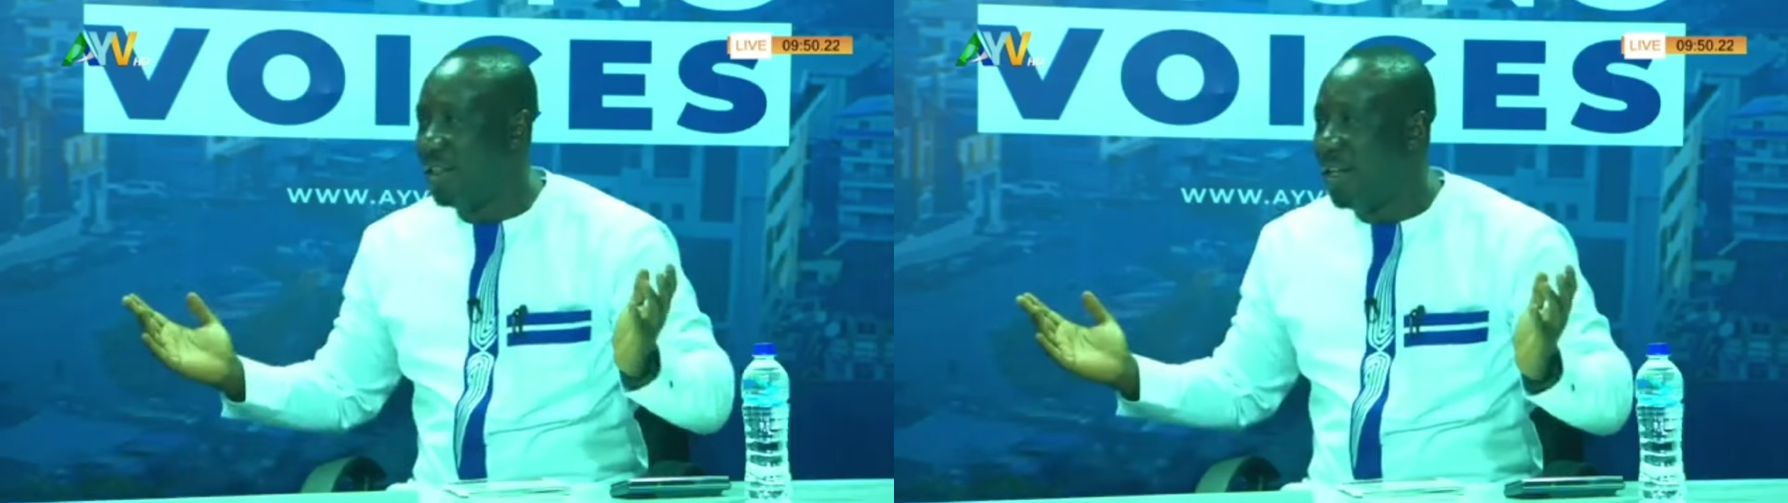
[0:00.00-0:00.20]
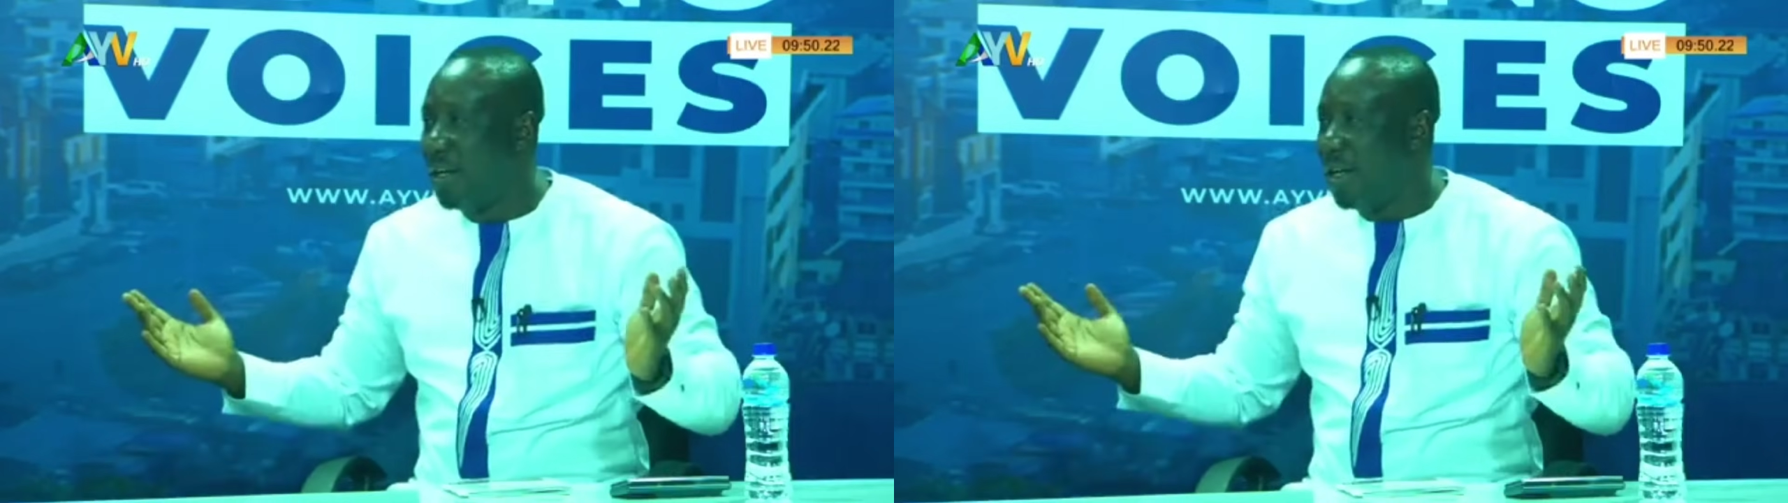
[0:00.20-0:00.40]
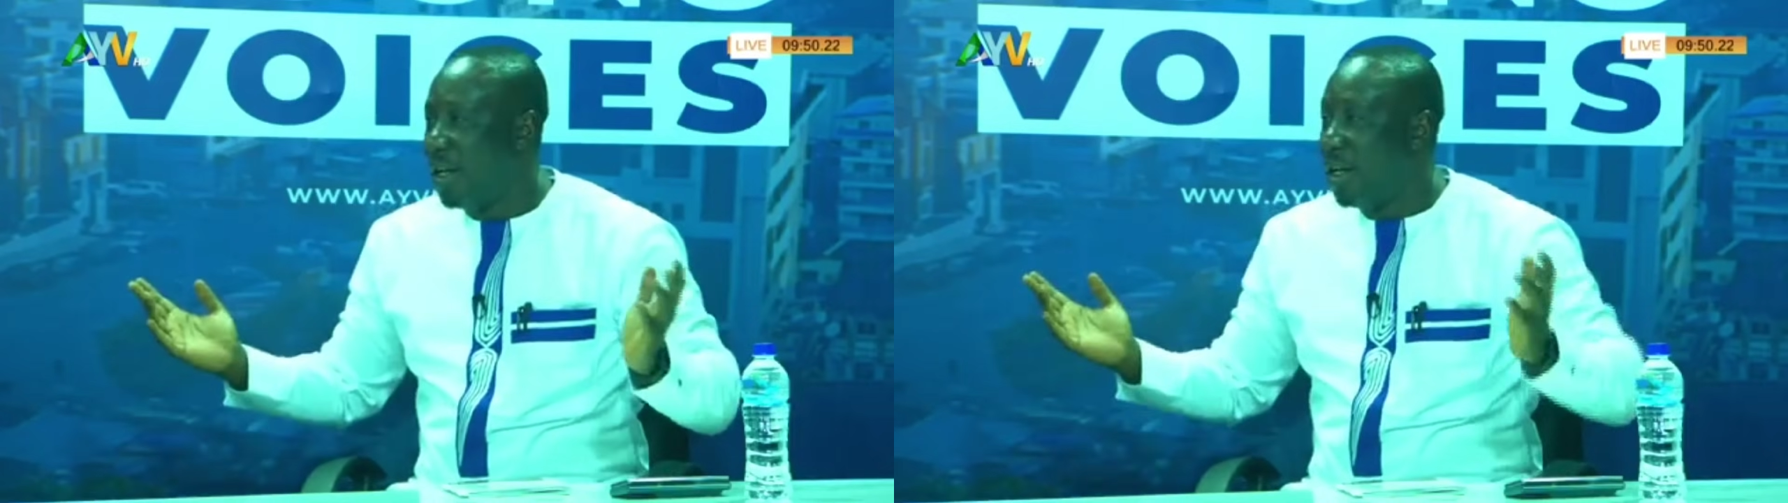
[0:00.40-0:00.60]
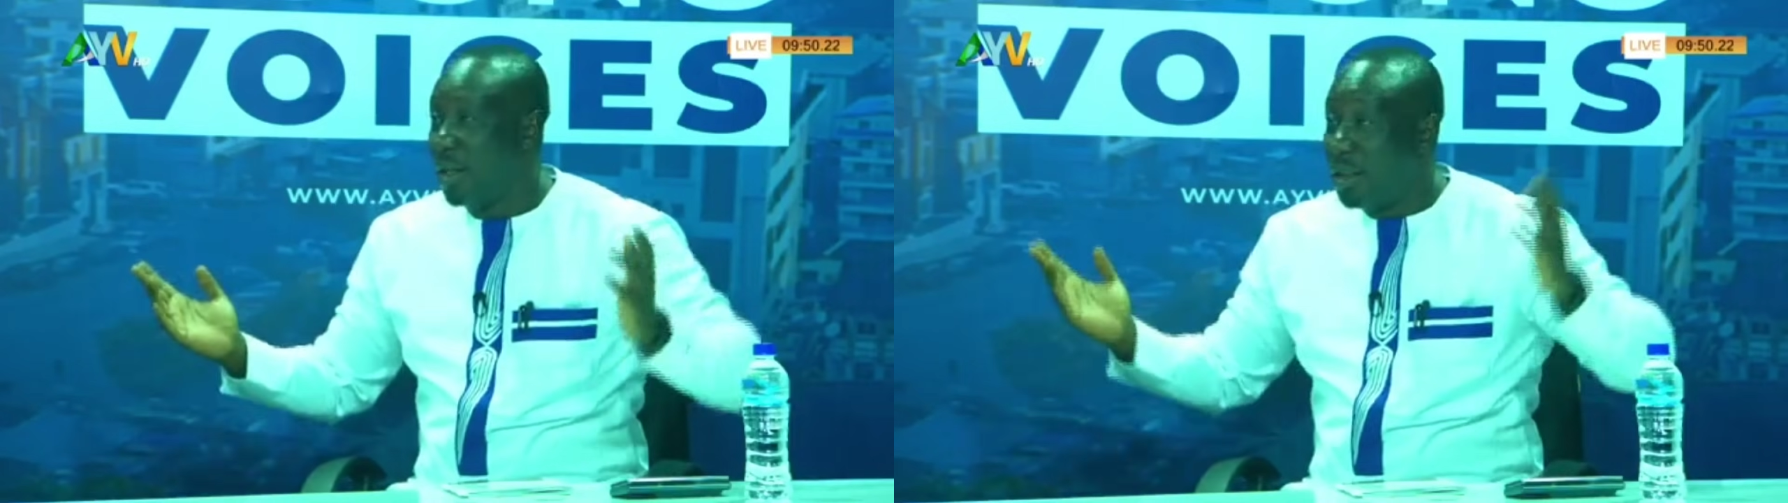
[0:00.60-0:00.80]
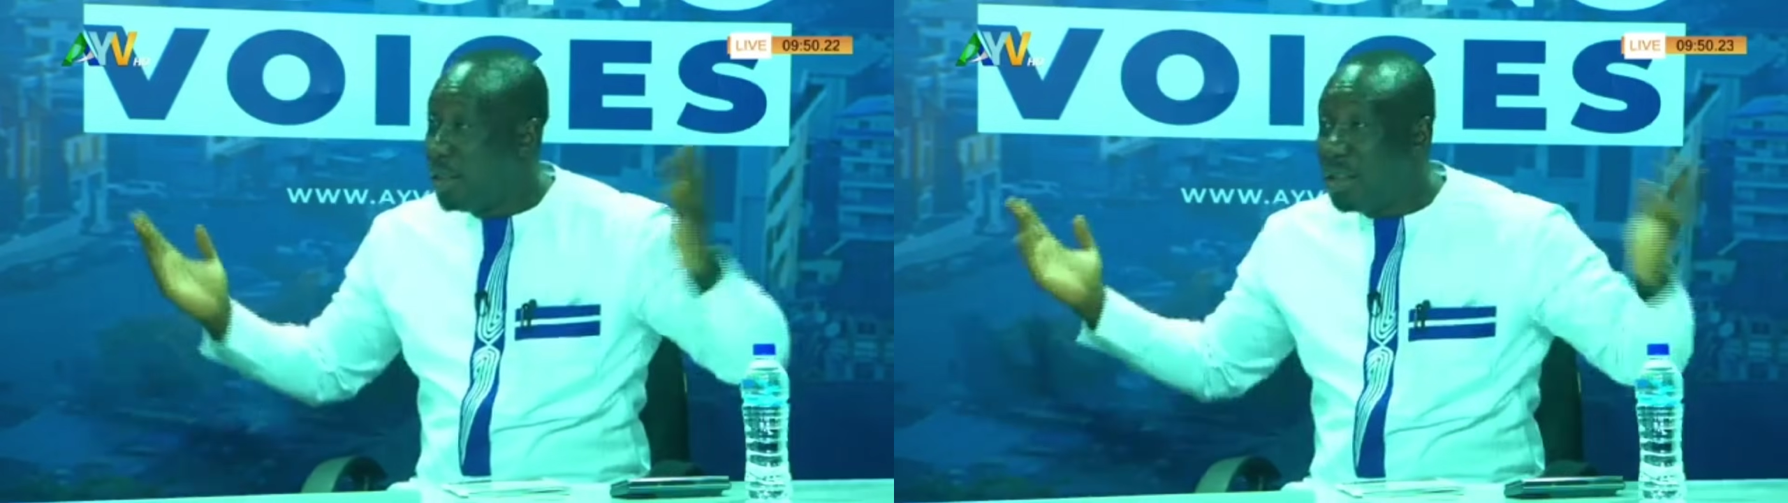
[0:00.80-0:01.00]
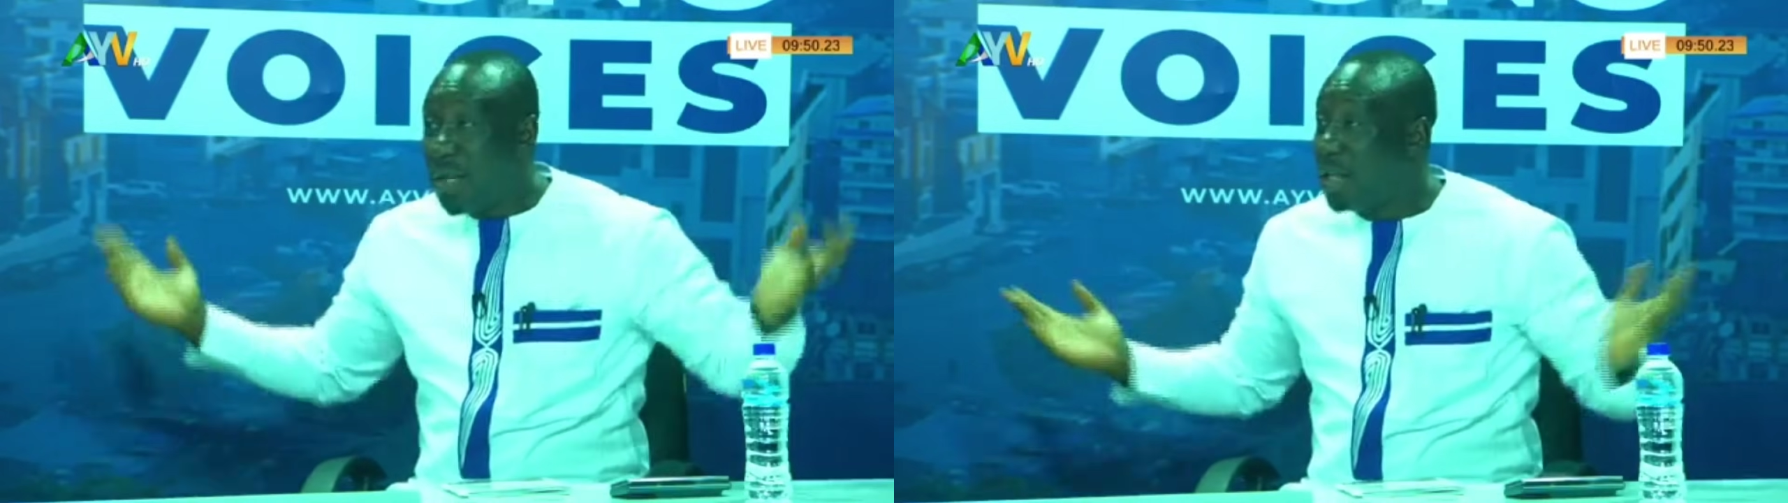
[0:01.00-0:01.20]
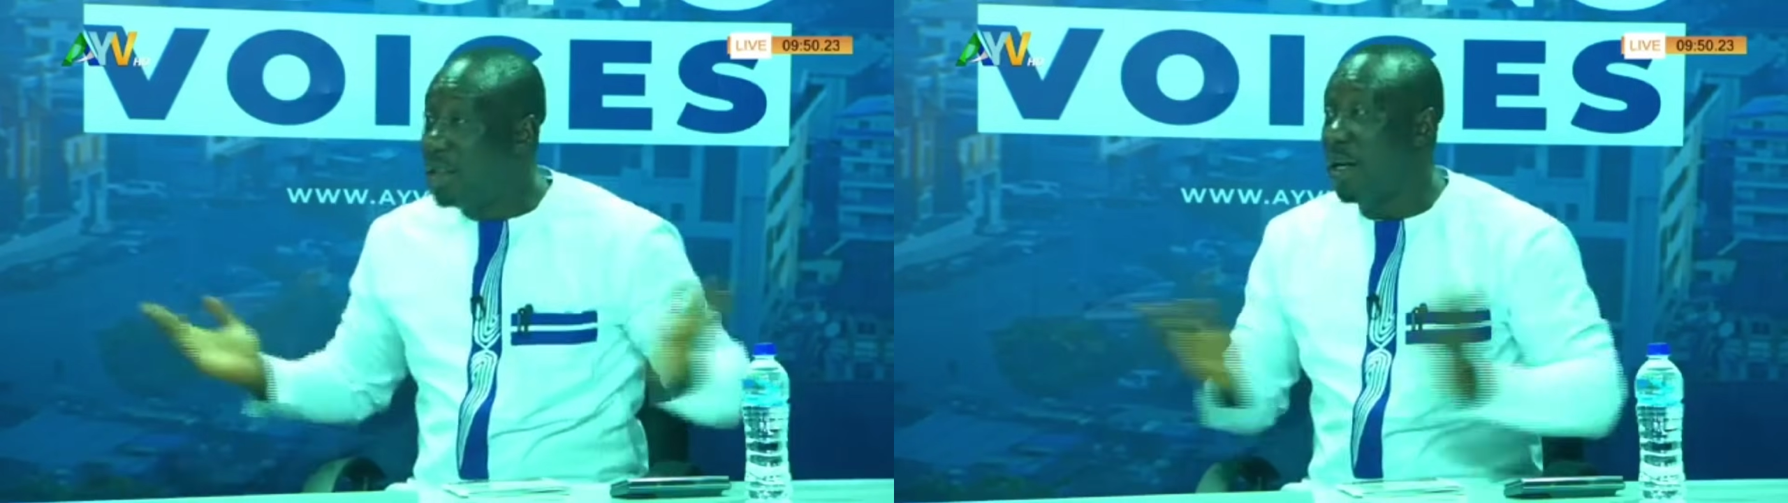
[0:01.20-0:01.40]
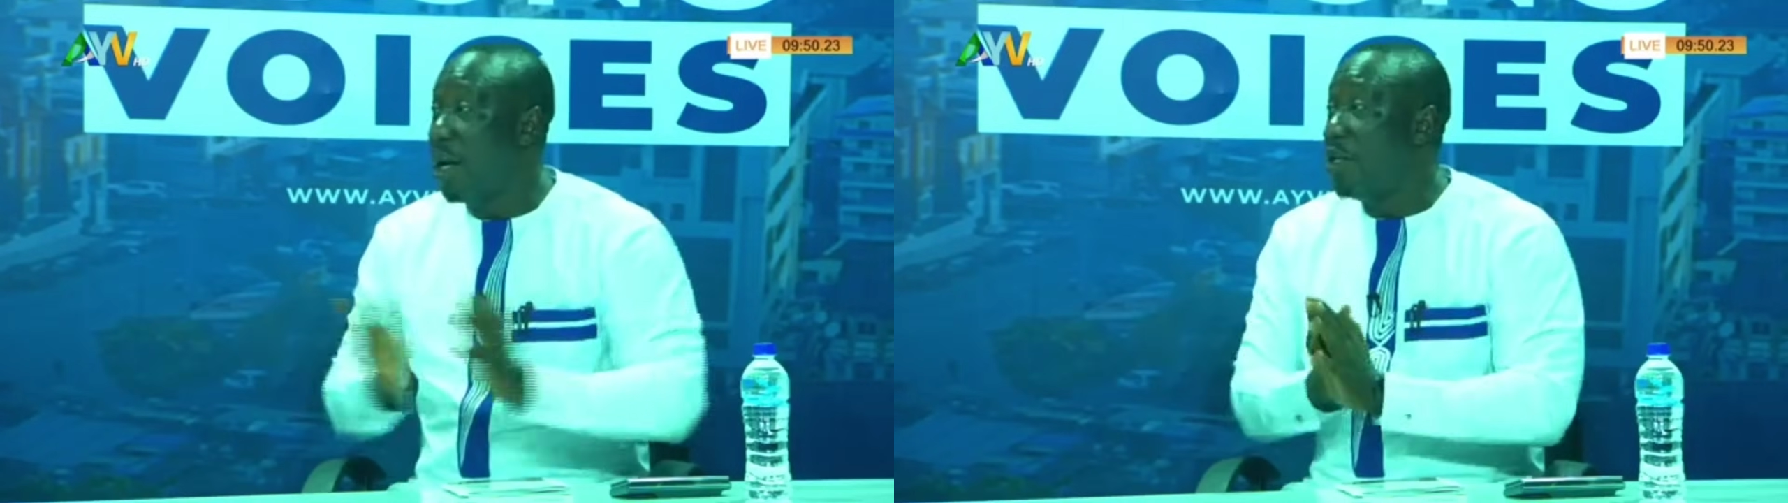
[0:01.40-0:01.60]
These are Sierra
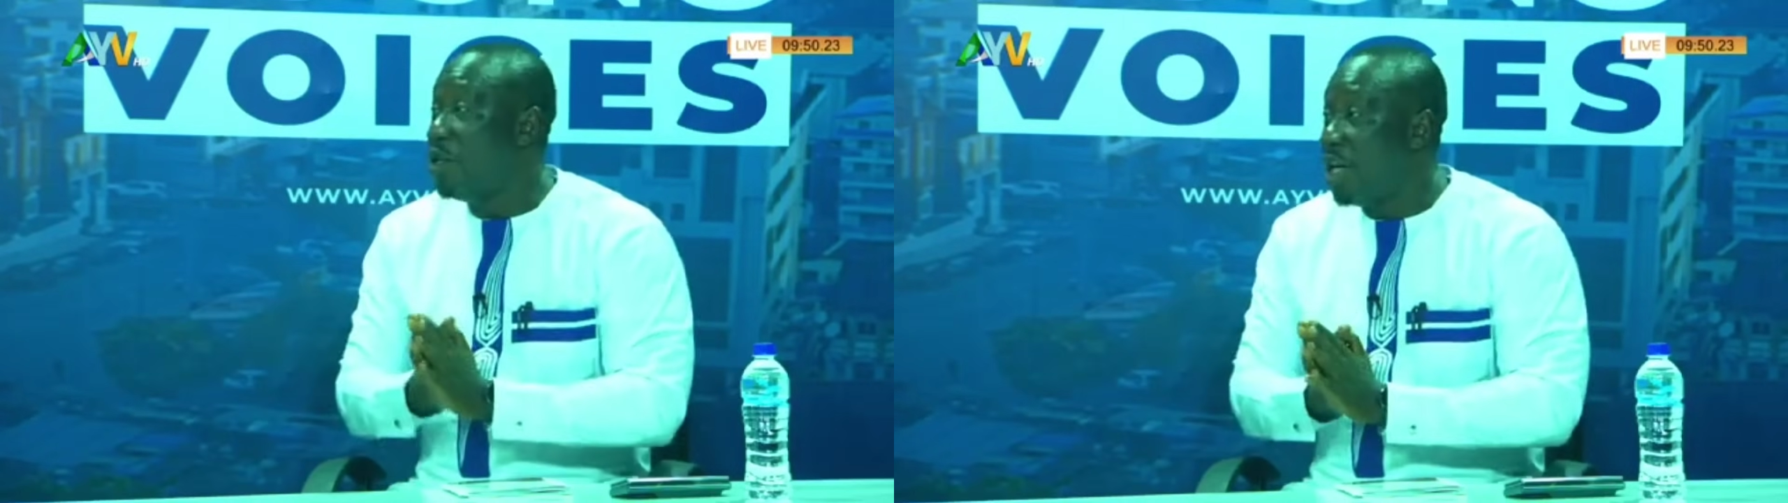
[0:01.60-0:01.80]
Leoneans.